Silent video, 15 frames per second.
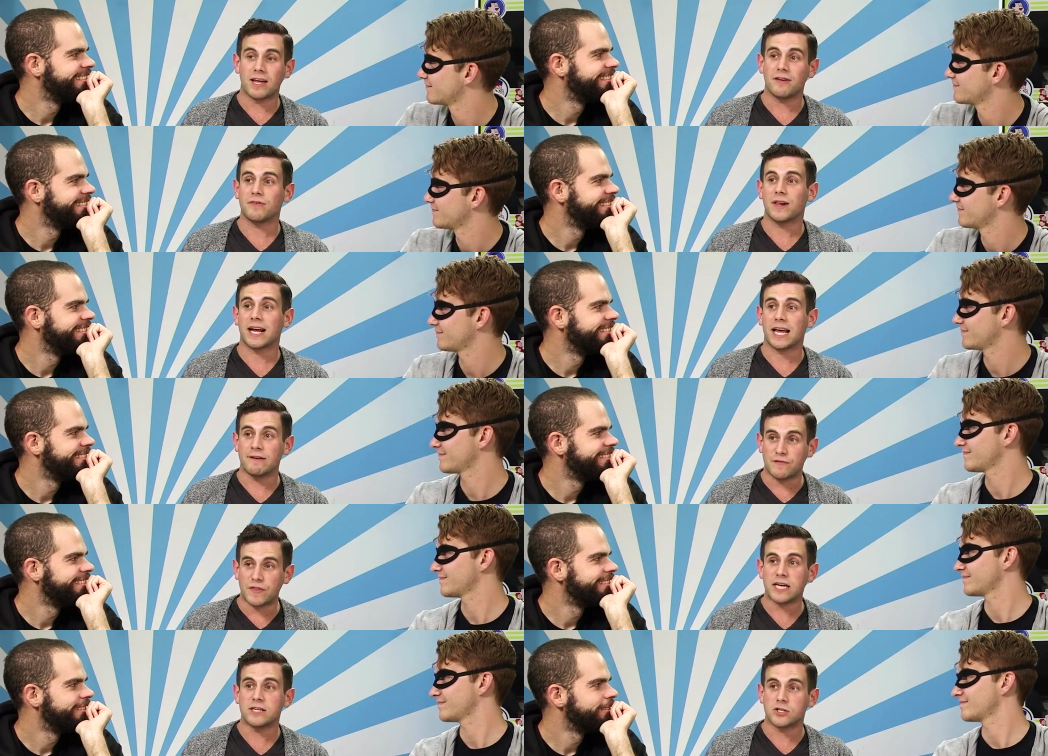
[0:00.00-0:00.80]
Speaker 1: that if like
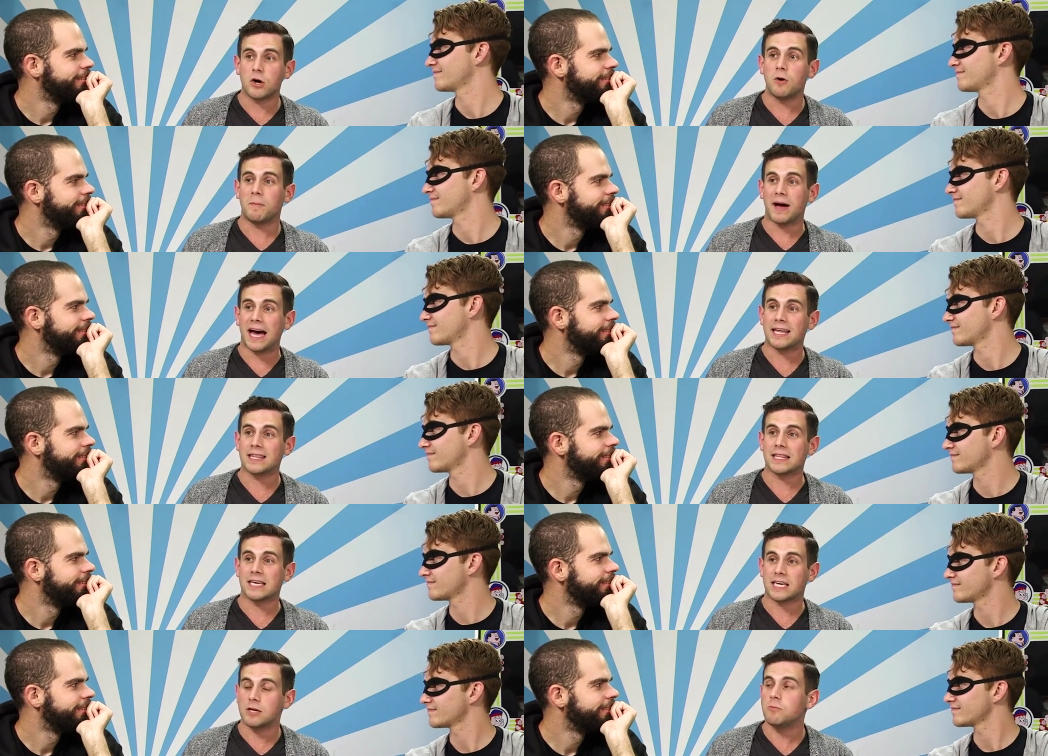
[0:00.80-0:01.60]
if things go
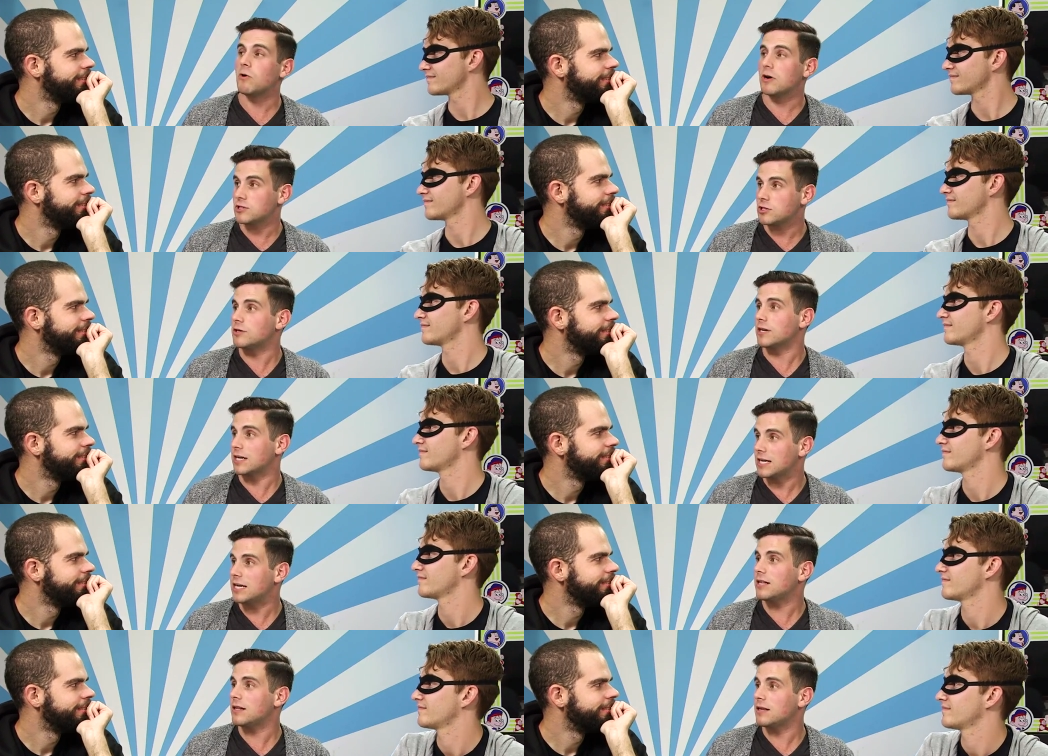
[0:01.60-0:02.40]
badly, he wants her to
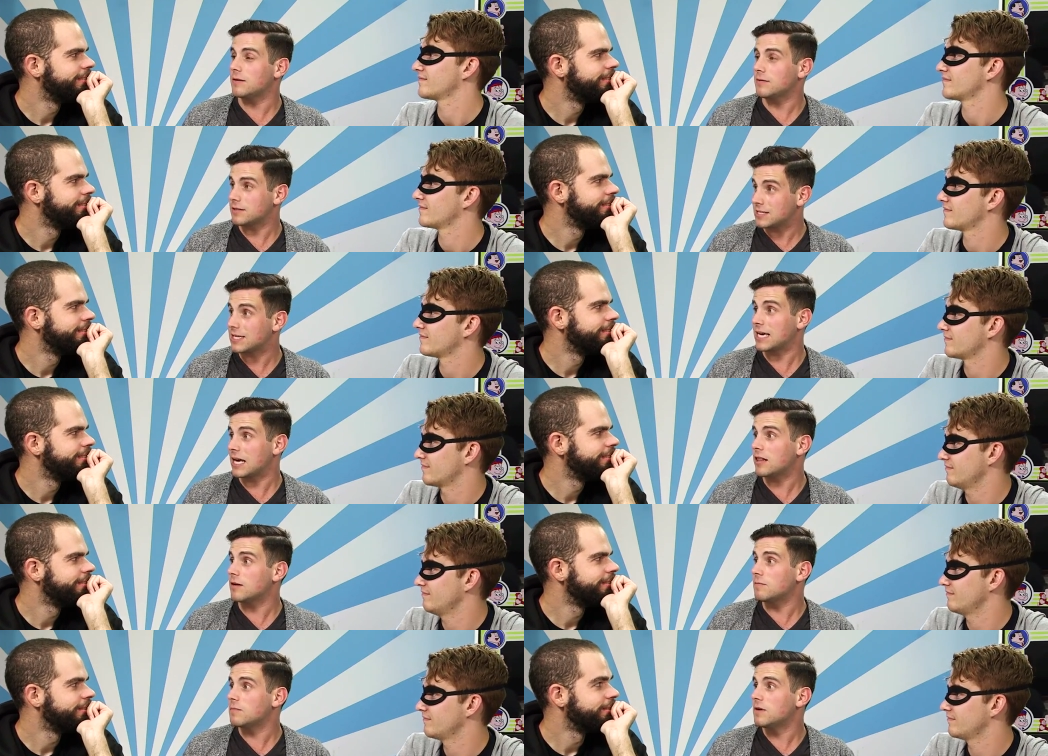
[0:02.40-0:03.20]
kill to
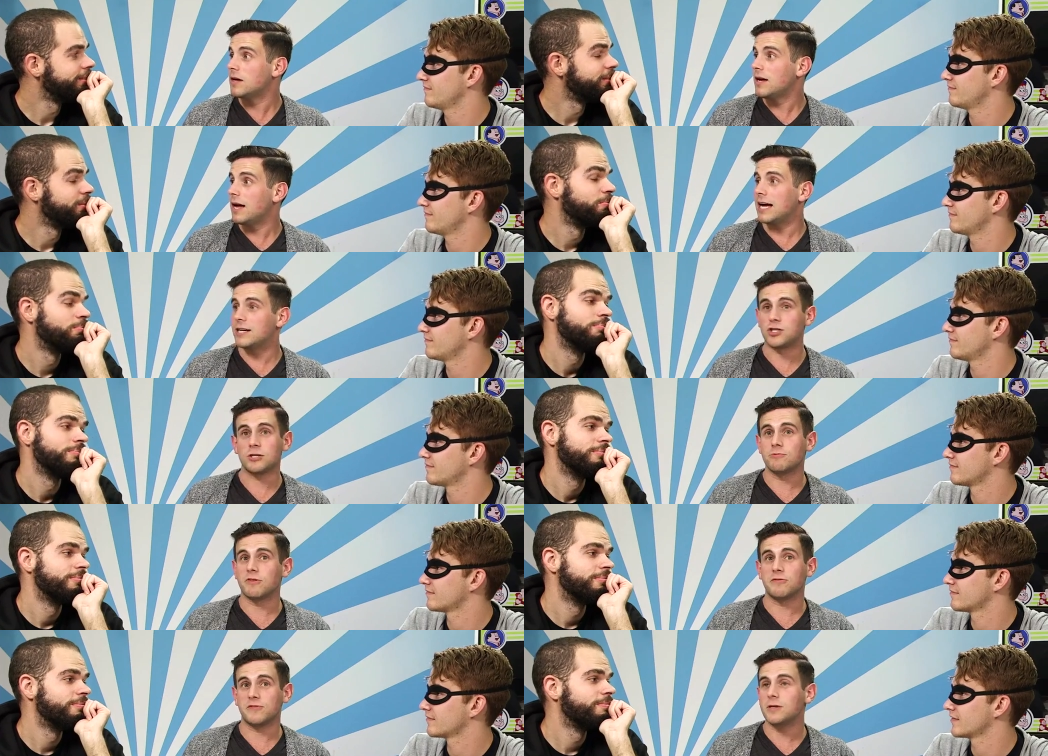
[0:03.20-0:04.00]
kill him, mm-hmm. and she
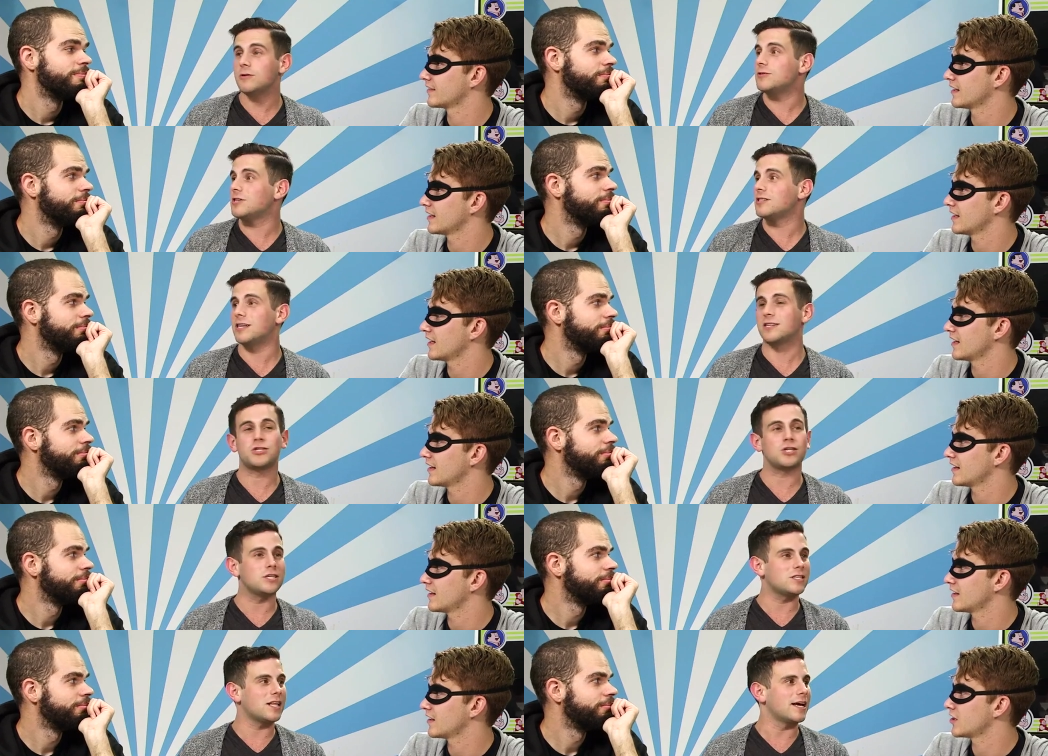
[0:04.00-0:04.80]
refuses, and
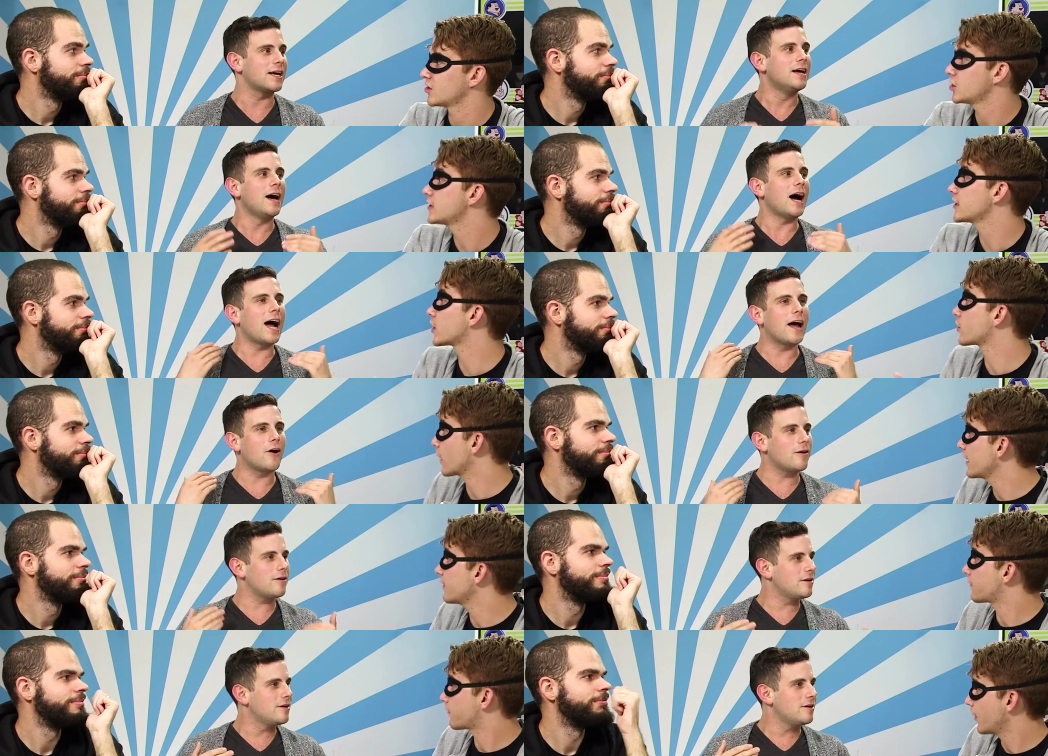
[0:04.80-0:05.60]
she's like she's a
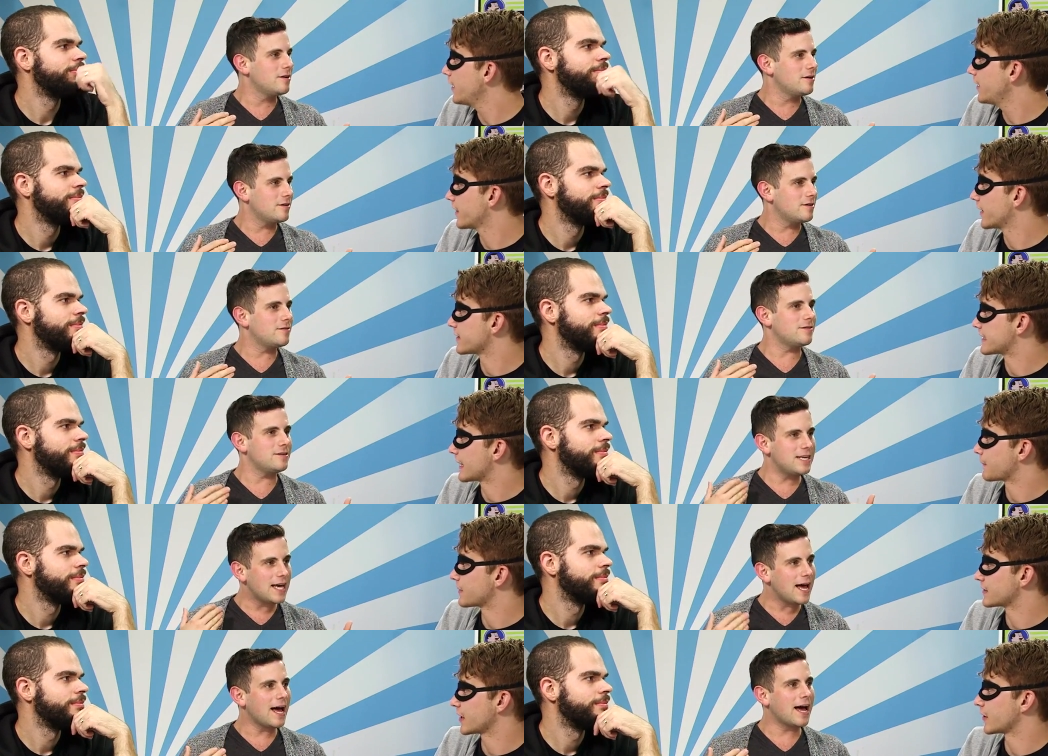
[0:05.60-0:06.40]
great friend
Speaker 2: in this
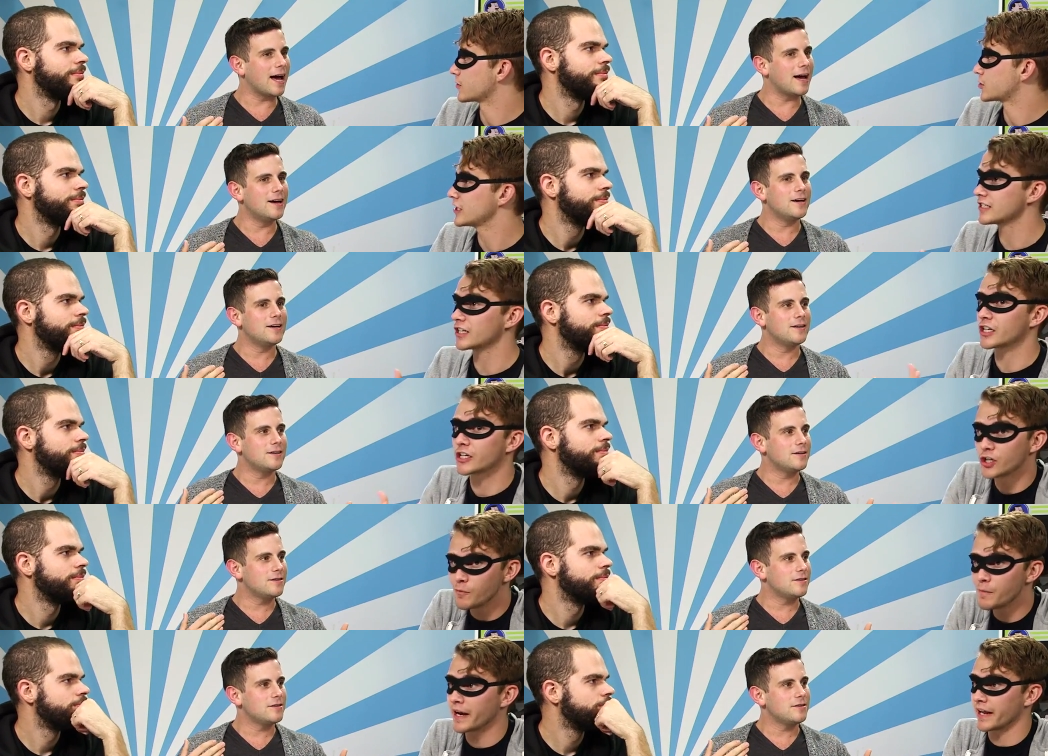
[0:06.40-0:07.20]
episode. Yeah. She's a
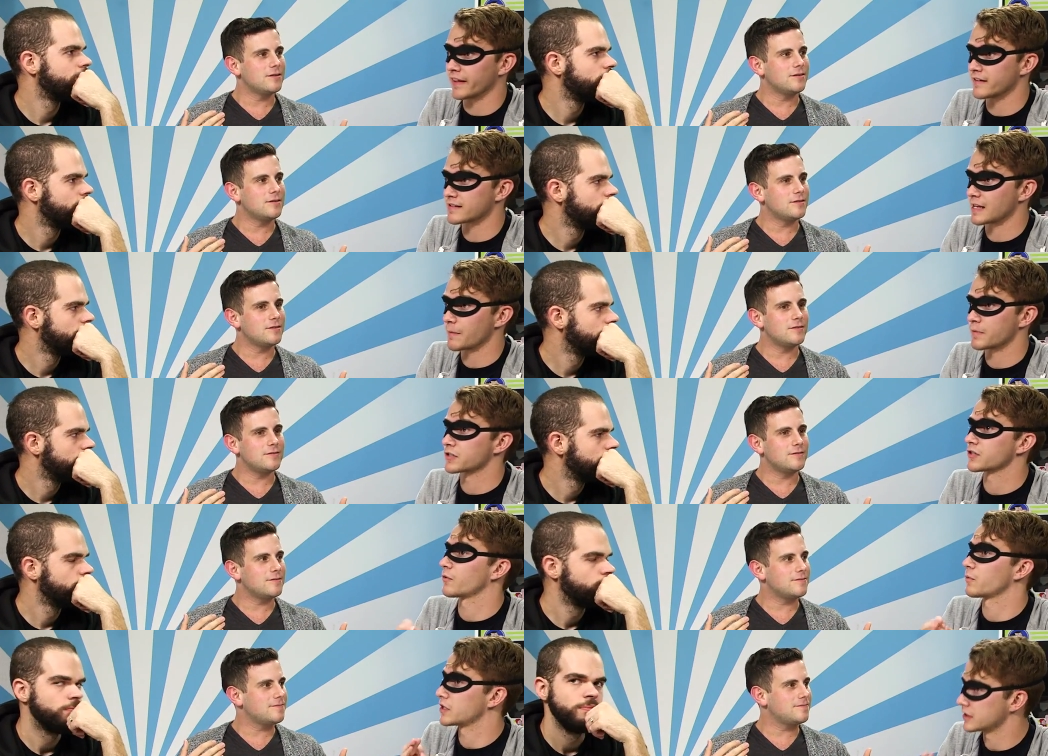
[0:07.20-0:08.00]
human human in this
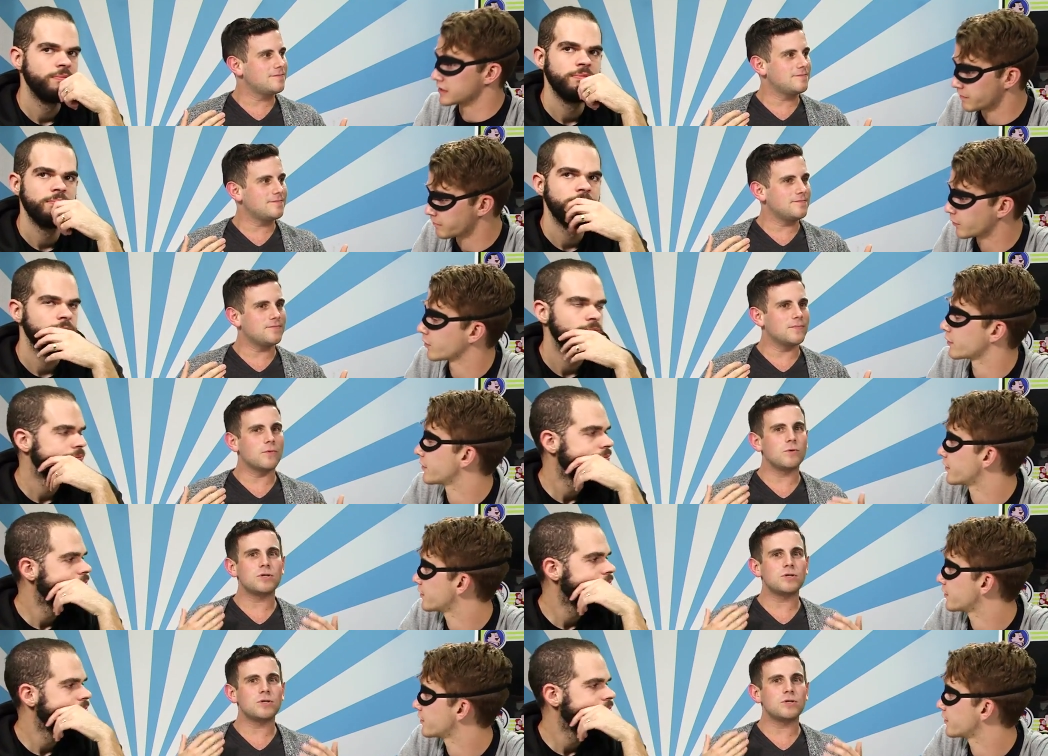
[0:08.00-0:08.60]
episode, which is important.